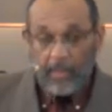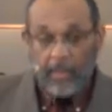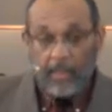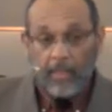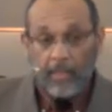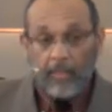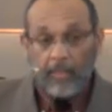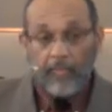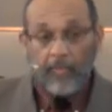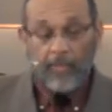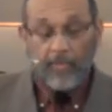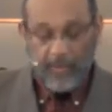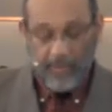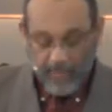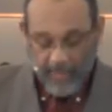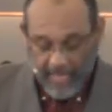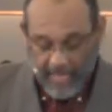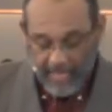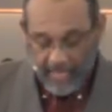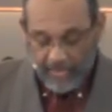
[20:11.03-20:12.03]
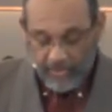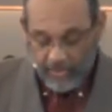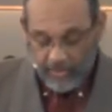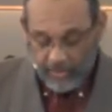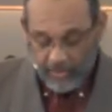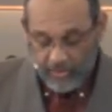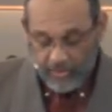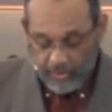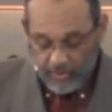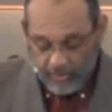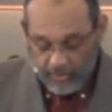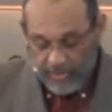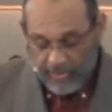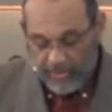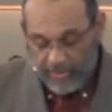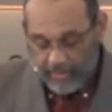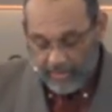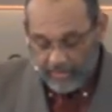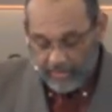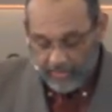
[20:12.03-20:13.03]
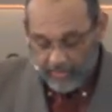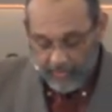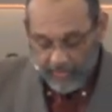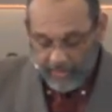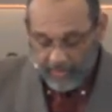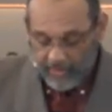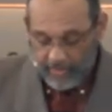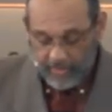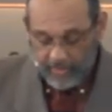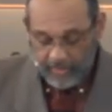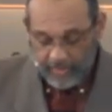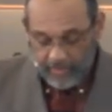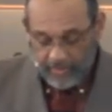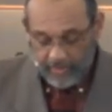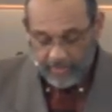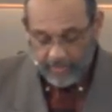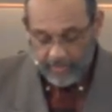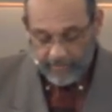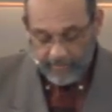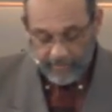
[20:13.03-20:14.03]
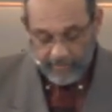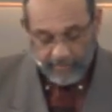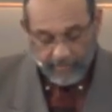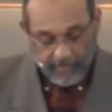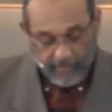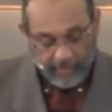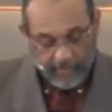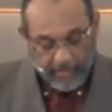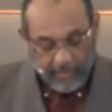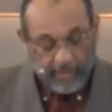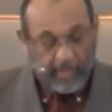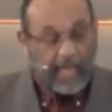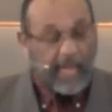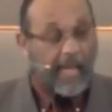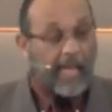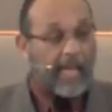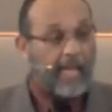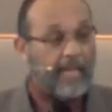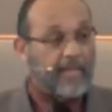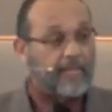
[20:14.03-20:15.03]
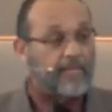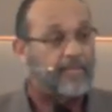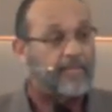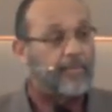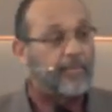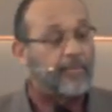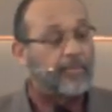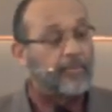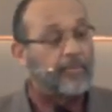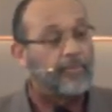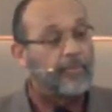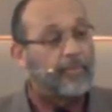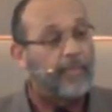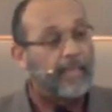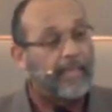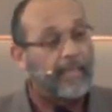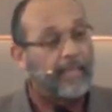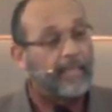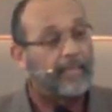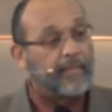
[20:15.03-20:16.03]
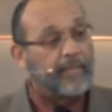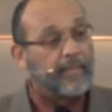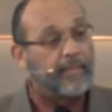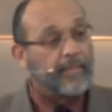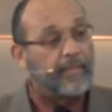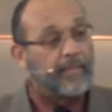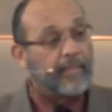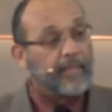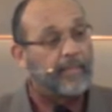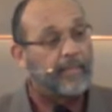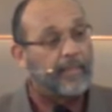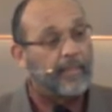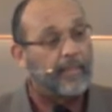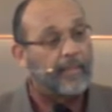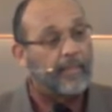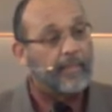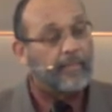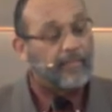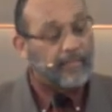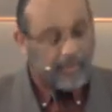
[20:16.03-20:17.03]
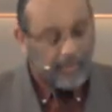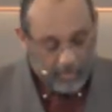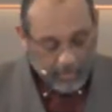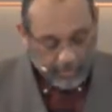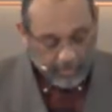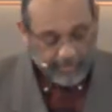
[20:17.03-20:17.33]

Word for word: from the mass shooting experienced in a high school in Florida.